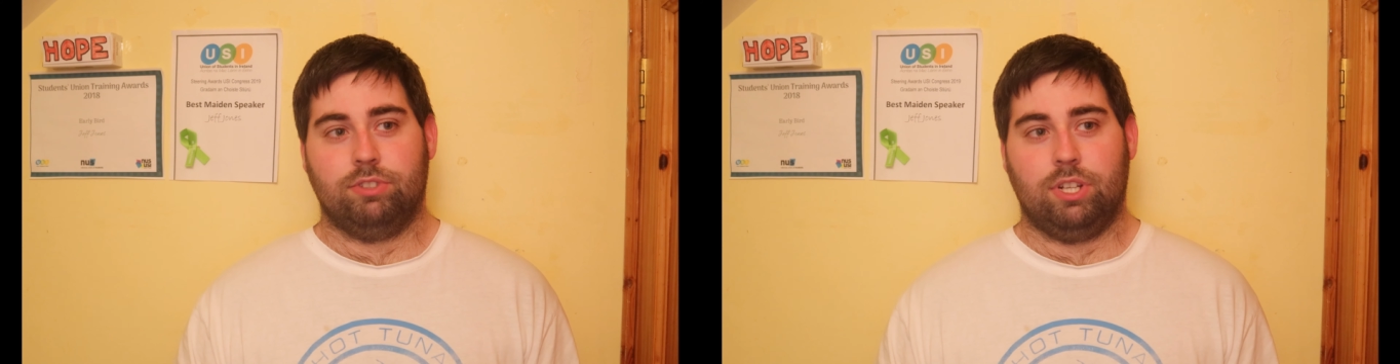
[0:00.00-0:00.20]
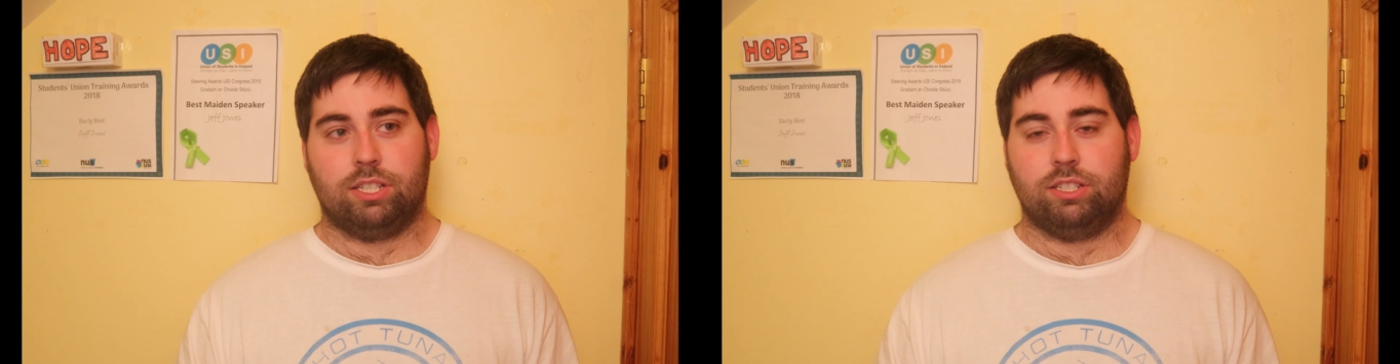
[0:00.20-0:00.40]

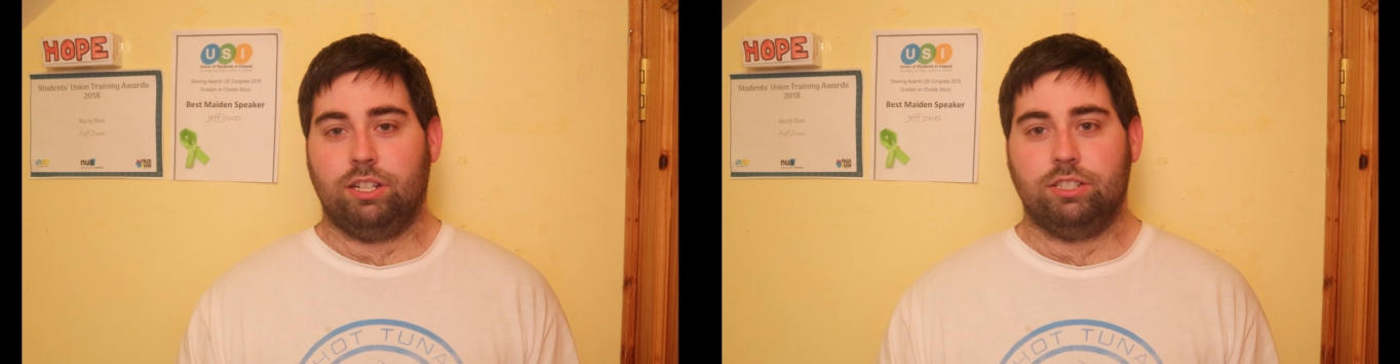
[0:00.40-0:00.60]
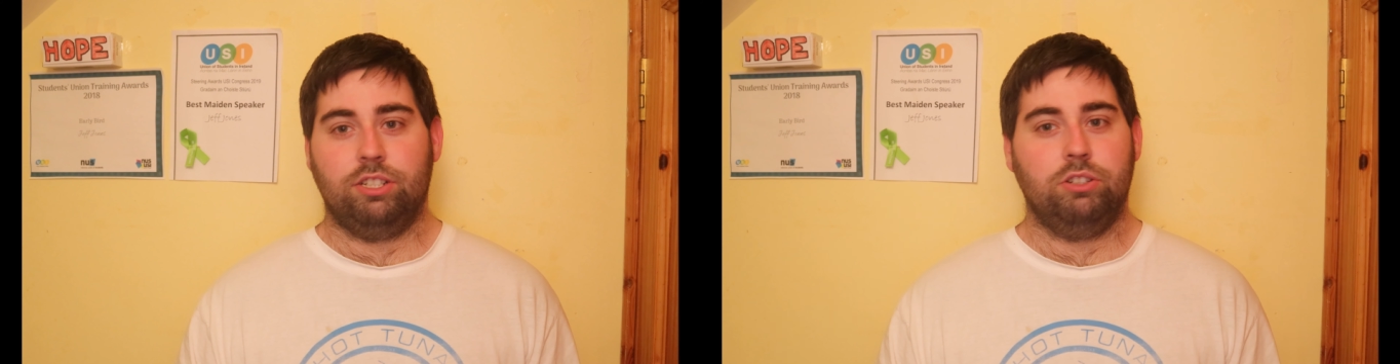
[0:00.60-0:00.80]
it's
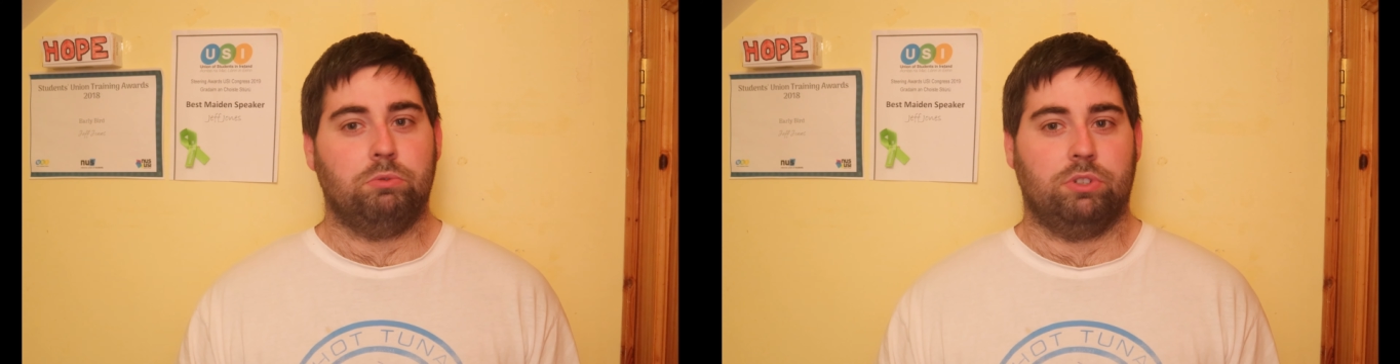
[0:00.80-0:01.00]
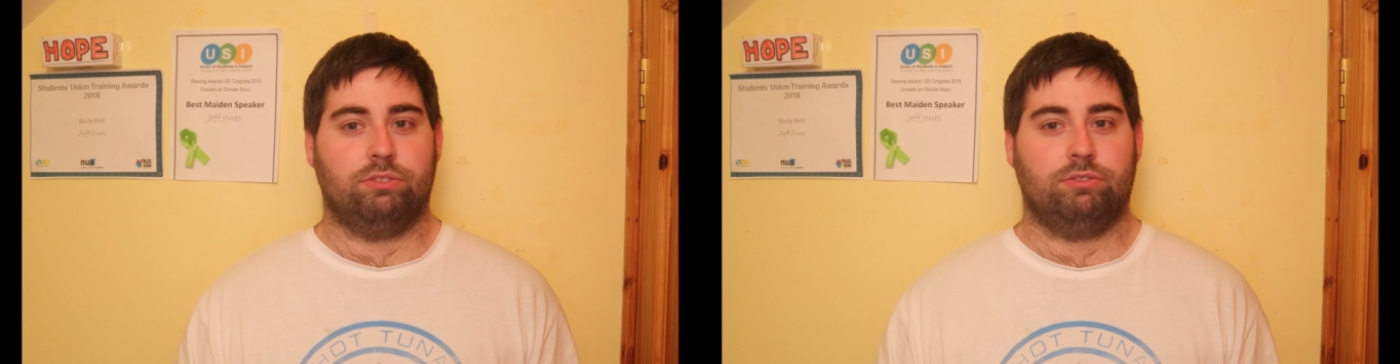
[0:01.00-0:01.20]
not a new
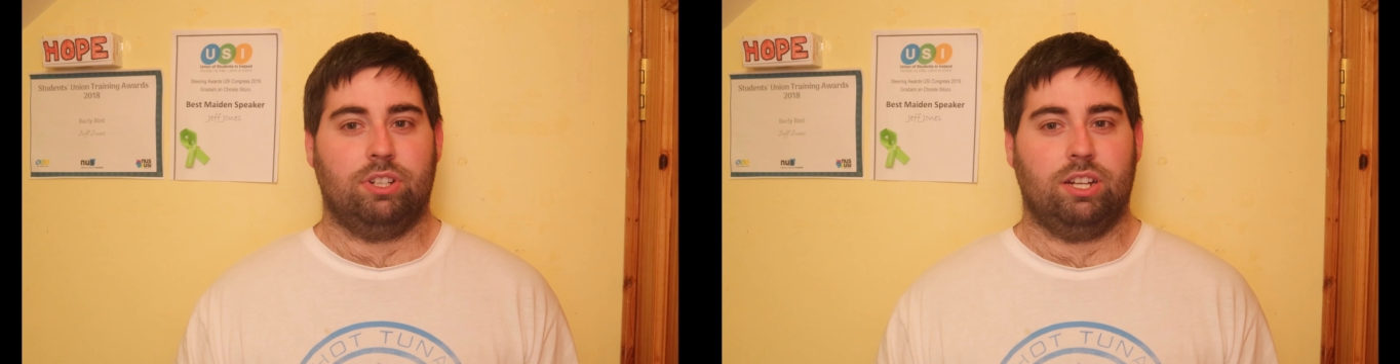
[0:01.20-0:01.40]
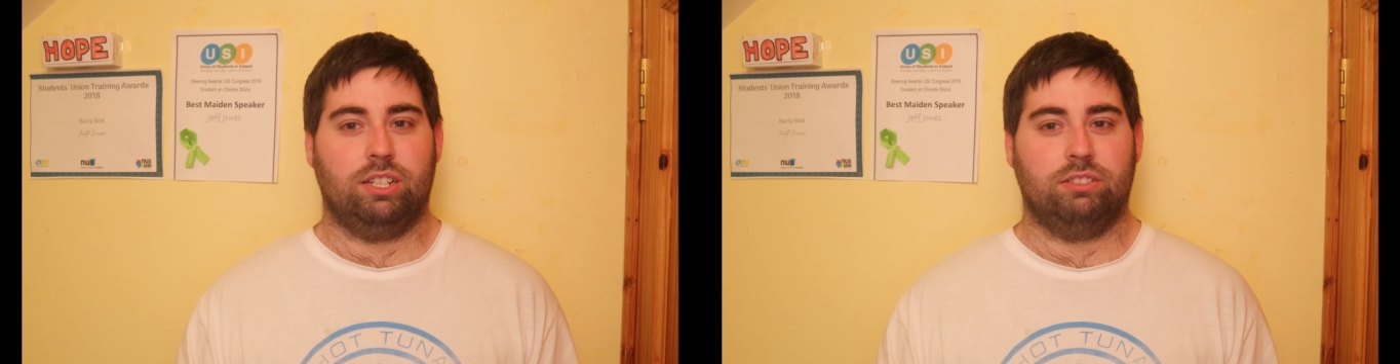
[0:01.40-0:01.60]
one,
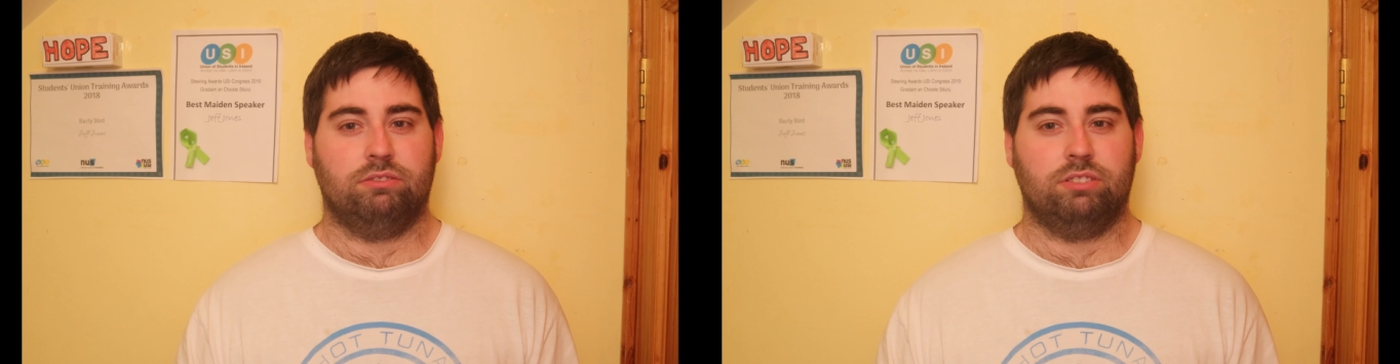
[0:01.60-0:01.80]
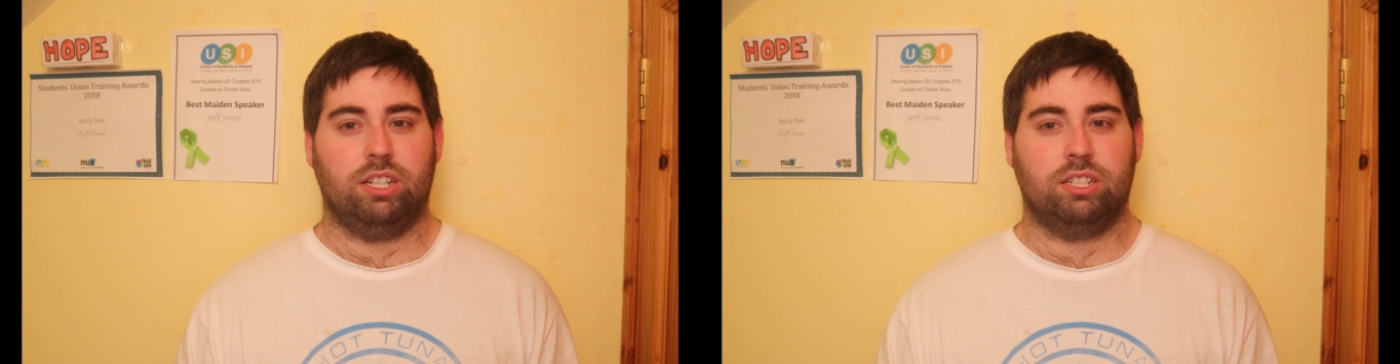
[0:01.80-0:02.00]

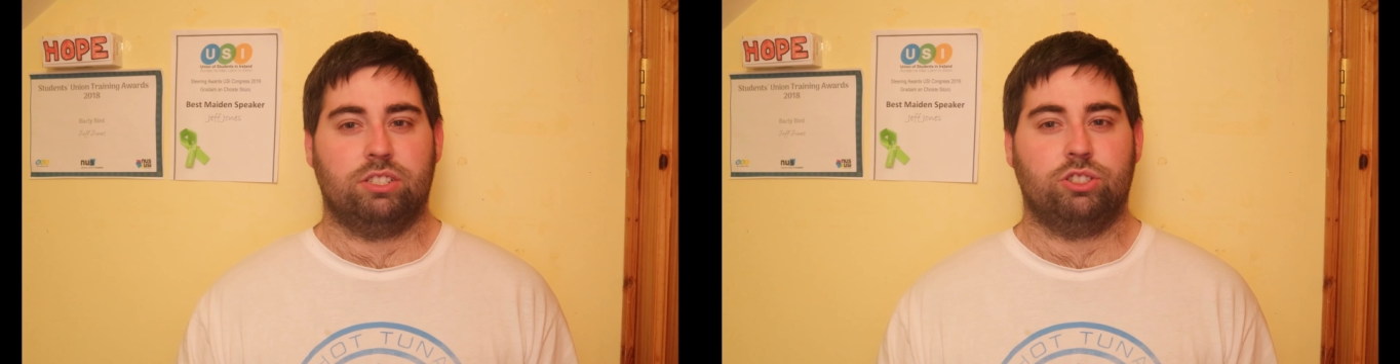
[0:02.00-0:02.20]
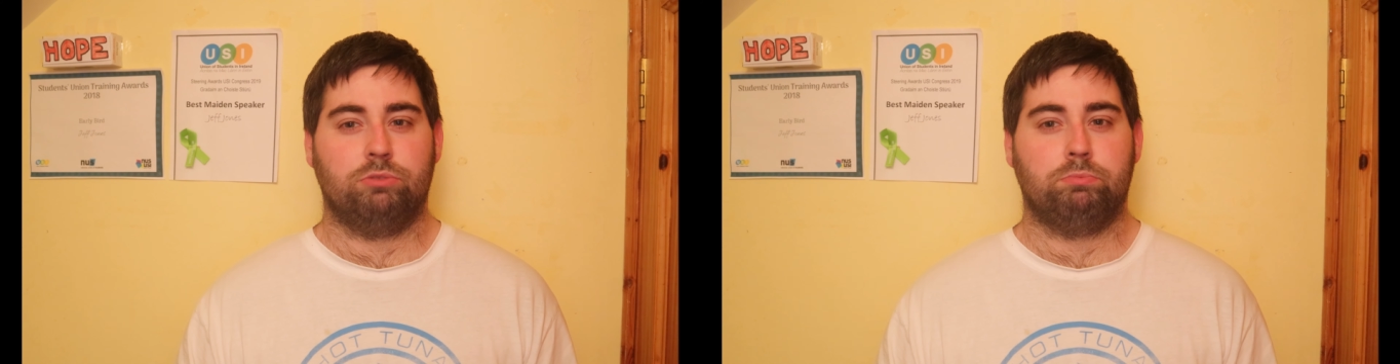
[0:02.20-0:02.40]
and it
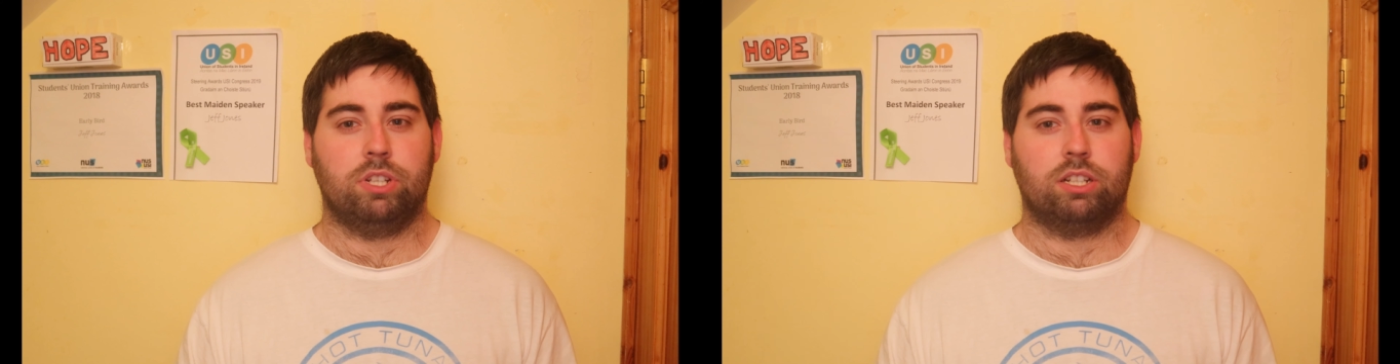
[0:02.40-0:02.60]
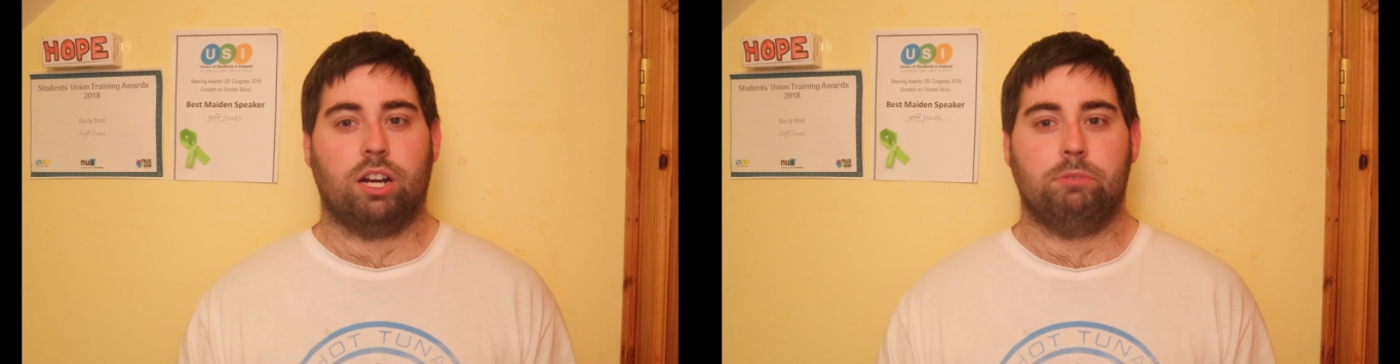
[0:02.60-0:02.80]
should
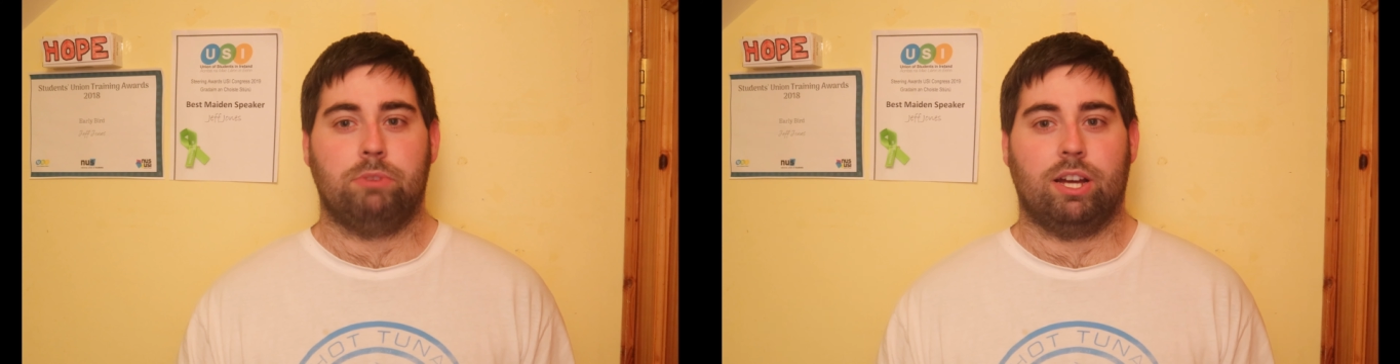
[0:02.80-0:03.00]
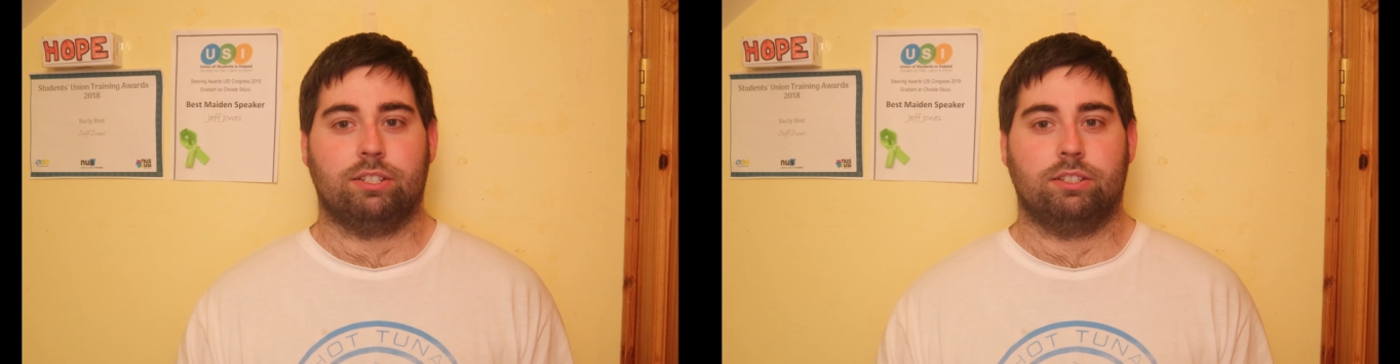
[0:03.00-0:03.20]
be
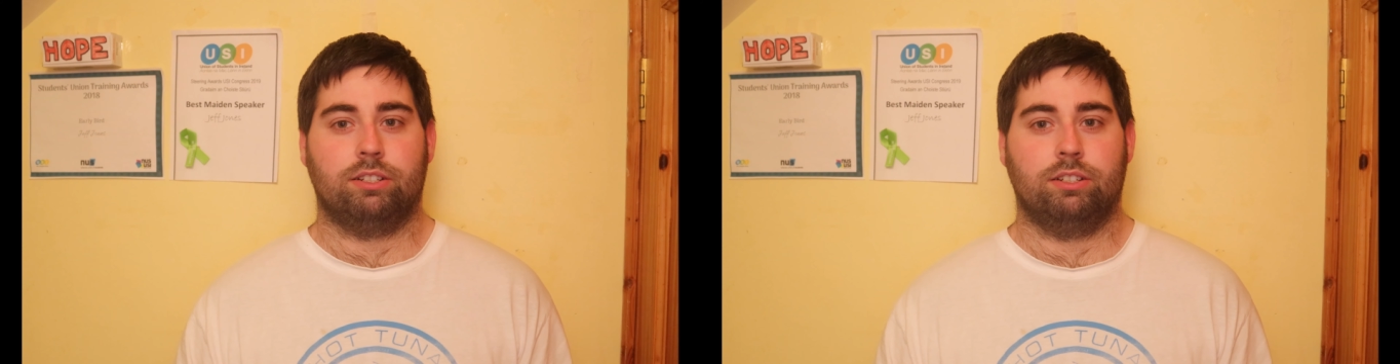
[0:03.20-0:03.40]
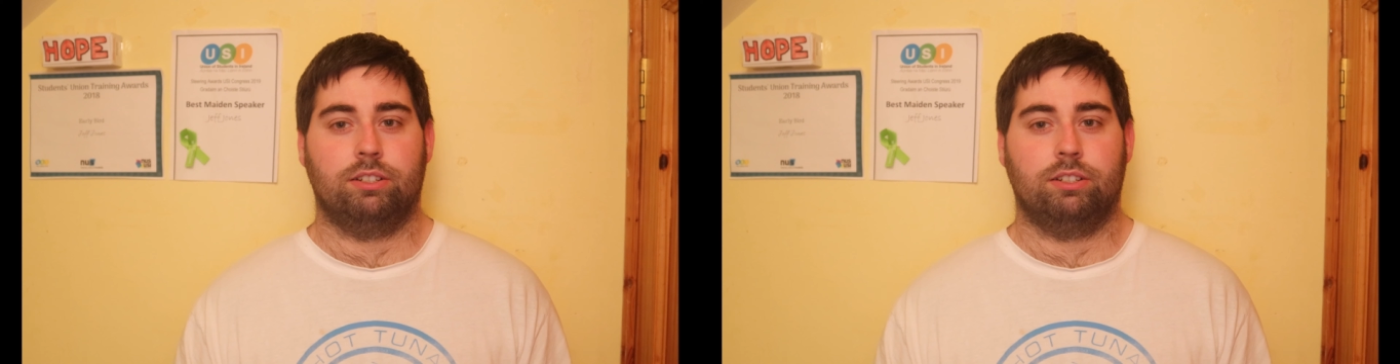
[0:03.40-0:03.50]
combated.